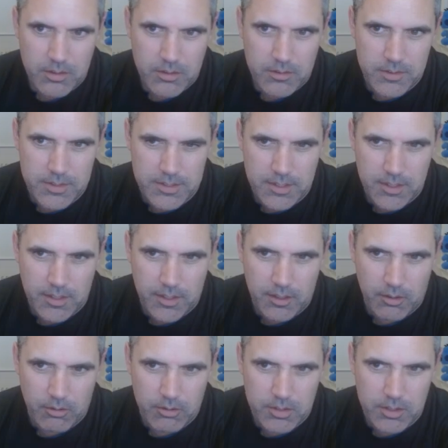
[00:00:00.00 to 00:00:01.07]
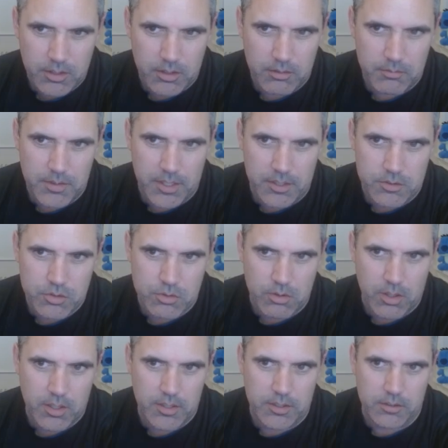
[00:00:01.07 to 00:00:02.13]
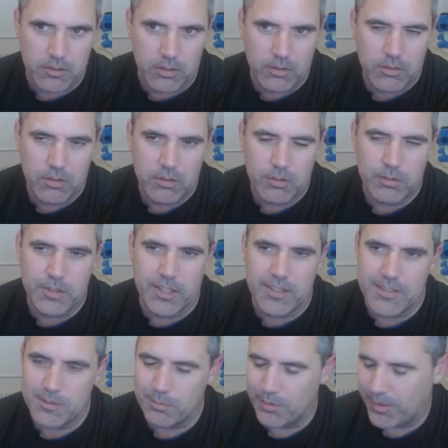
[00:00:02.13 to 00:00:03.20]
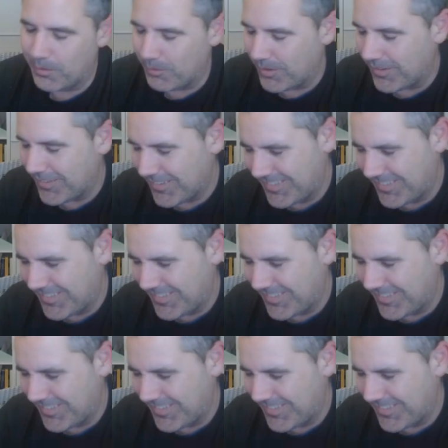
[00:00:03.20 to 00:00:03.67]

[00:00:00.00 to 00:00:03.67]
the area of that triangle. Oh, that is what I want.